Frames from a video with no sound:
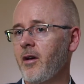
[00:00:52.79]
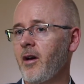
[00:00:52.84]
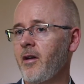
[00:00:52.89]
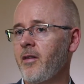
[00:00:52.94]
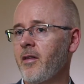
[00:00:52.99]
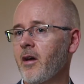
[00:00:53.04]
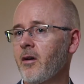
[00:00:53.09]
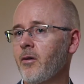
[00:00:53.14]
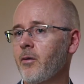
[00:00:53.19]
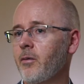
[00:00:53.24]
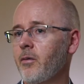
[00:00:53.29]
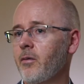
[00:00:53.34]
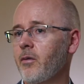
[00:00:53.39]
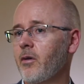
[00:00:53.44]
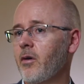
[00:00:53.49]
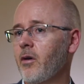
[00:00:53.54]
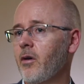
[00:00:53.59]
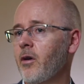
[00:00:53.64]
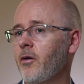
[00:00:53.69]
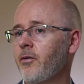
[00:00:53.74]
and they'll
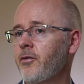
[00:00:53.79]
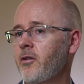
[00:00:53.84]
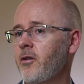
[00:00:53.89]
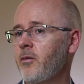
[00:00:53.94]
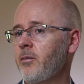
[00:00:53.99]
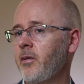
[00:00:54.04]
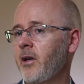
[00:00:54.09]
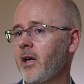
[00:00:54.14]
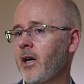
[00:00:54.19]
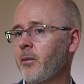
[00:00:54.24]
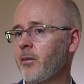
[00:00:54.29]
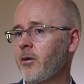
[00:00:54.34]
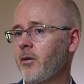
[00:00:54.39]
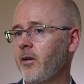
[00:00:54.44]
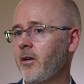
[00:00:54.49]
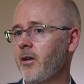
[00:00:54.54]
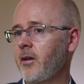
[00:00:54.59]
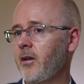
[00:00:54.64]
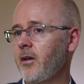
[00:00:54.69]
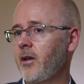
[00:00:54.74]
often be able
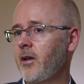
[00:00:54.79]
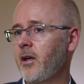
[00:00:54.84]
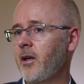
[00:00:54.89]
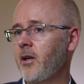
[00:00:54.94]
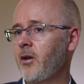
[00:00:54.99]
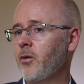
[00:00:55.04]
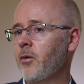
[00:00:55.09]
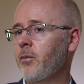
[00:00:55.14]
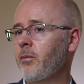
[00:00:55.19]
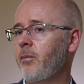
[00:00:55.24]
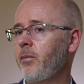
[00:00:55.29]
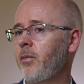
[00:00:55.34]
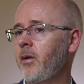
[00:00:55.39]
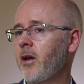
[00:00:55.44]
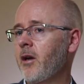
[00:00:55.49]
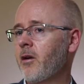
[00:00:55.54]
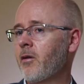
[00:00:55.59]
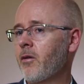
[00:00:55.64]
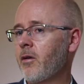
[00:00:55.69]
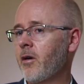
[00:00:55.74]
to get you a
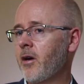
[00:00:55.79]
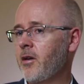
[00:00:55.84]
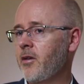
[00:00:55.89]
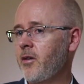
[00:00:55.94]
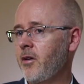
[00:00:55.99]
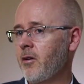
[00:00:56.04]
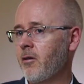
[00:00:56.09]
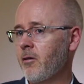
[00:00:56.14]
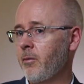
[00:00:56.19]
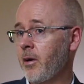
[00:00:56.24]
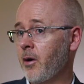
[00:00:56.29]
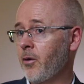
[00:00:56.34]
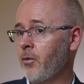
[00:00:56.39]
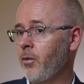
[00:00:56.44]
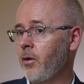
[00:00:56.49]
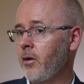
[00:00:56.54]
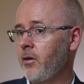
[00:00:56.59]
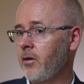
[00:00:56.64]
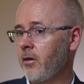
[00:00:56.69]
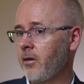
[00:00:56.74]
better idea about
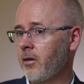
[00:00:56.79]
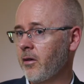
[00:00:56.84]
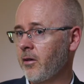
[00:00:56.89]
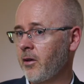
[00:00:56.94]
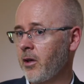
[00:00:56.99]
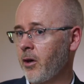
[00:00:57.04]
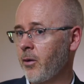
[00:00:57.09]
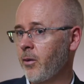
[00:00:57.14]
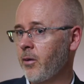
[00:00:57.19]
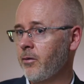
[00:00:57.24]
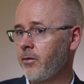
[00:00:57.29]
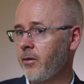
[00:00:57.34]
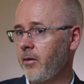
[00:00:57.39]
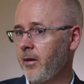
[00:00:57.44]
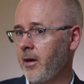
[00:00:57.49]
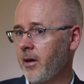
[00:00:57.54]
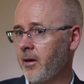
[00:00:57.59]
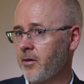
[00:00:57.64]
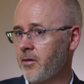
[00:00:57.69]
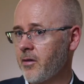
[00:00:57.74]
when you're going to go in for
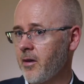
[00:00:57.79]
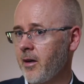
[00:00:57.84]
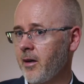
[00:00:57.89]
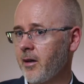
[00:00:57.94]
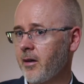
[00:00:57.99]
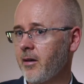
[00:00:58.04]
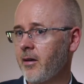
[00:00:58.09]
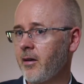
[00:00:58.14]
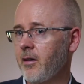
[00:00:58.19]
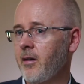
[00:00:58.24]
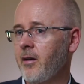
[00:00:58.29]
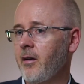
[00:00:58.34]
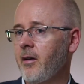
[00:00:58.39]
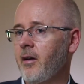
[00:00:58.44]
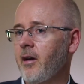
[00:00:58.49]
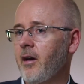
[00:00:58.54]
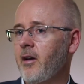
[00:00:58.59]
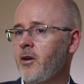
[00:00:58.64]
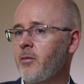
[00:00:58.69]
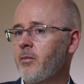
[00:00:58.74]
the anaesthetic,
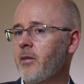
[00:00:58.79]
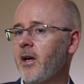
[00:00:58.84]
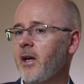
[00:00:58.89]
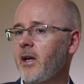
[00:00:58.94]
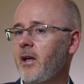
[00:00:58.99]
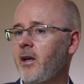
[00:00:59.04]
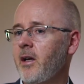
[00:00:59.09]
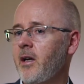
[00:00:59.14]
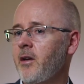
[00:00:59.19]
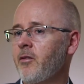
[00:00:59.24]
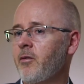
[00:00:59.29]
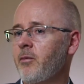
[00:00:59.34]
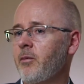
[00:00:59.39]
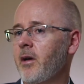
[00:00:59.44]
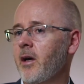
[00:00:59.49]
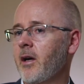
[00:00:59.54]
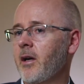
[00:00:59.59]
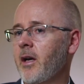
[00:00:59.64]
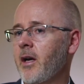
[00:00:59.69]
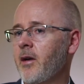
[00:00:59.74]
and you may even
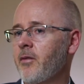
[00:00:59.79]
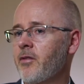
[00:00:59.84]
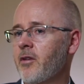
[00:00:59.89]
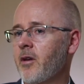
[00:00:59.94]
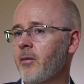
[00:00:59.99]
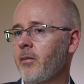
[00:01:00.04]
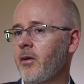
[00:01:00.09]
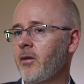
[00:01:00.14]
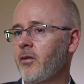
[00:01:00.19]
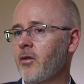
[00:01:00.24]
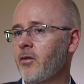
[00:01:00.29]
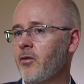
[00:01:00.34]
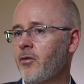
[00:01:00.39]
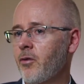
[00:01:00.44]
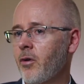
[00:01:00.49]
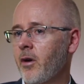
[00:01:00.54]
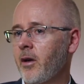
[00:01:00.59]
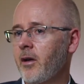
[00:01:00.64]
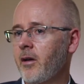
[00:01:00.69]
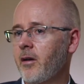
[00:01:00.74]
be able to have something to
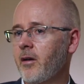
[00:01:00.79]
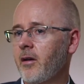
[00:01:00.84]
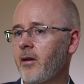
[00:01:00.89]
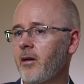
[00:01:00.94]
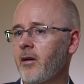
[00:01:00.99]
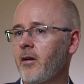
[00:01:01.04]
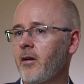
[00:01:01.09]
drink